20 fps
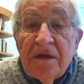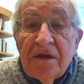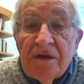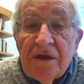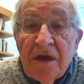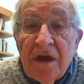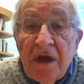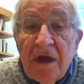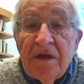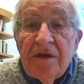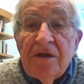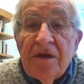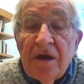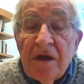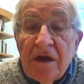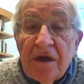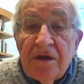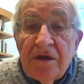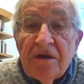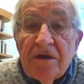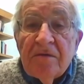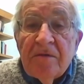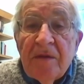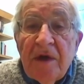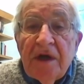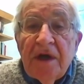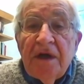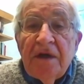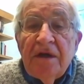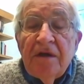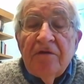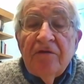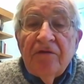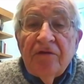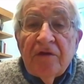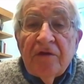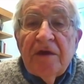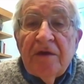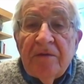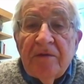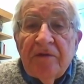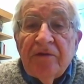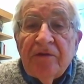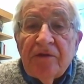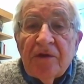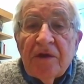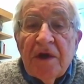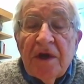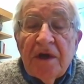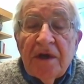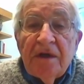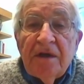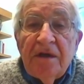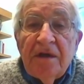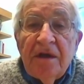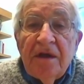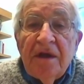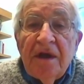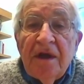designed to undermine freedom of trade.